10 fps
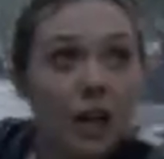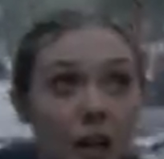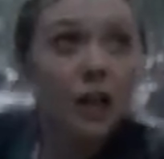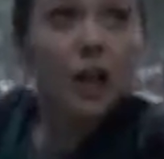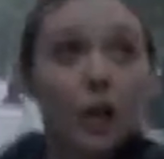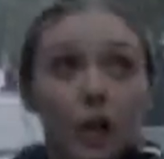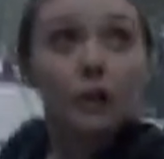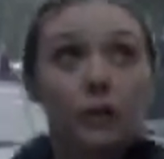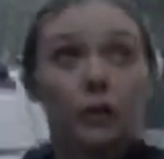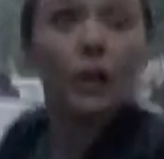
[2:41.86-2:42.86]
this
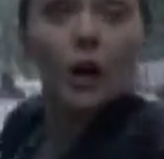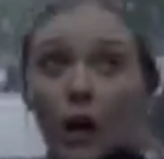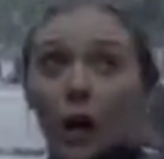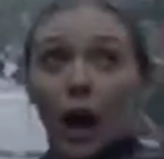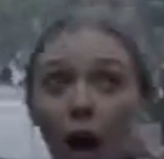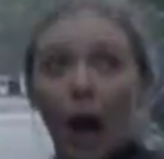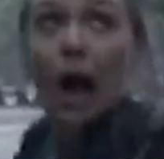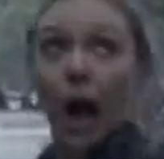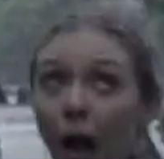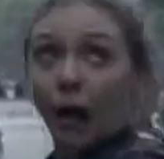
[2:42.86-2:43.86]
Godzilla is the
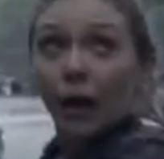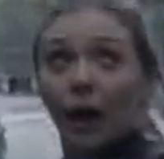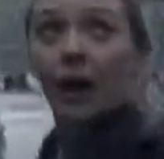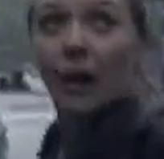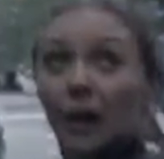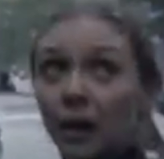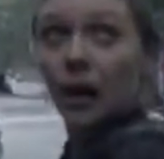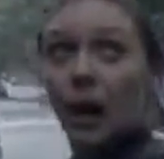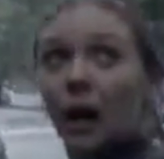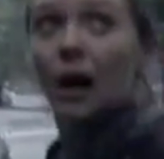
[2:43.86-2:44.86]
best Godzilla
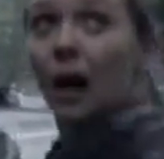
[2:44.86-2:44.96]
in a